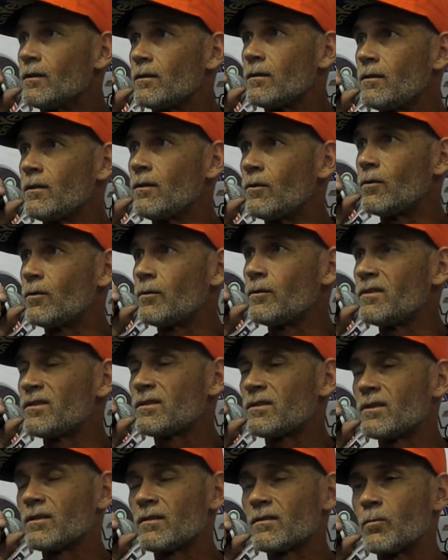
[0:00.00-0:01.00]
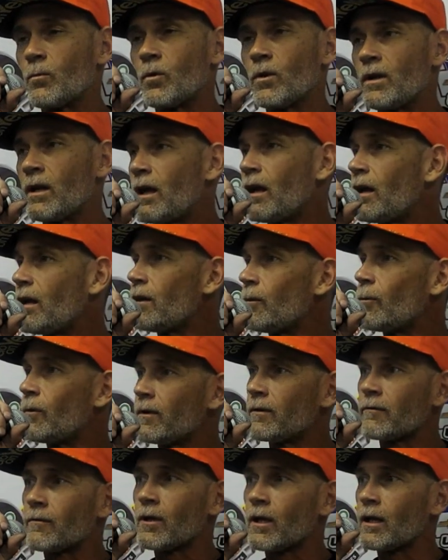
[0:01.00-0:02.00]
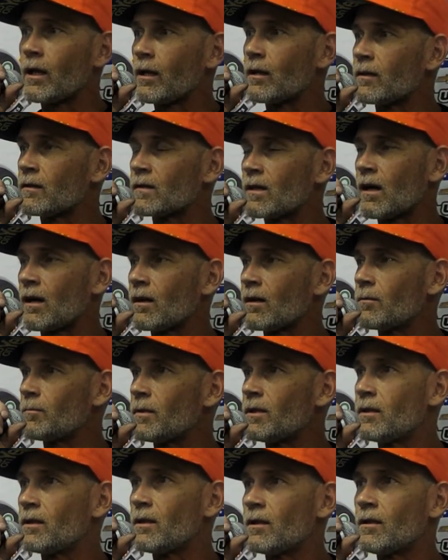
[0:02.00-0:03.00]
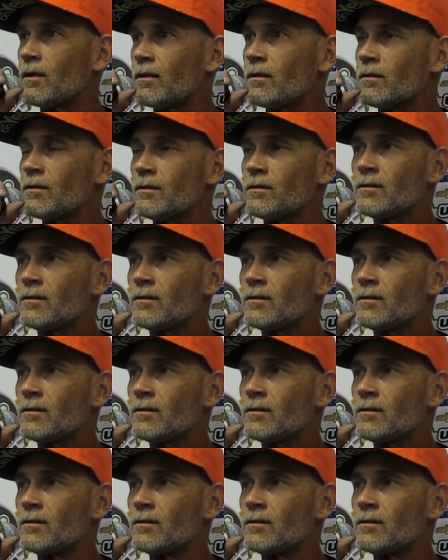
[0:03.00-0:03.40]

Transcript: you know, it's just one day, one run at a time, and,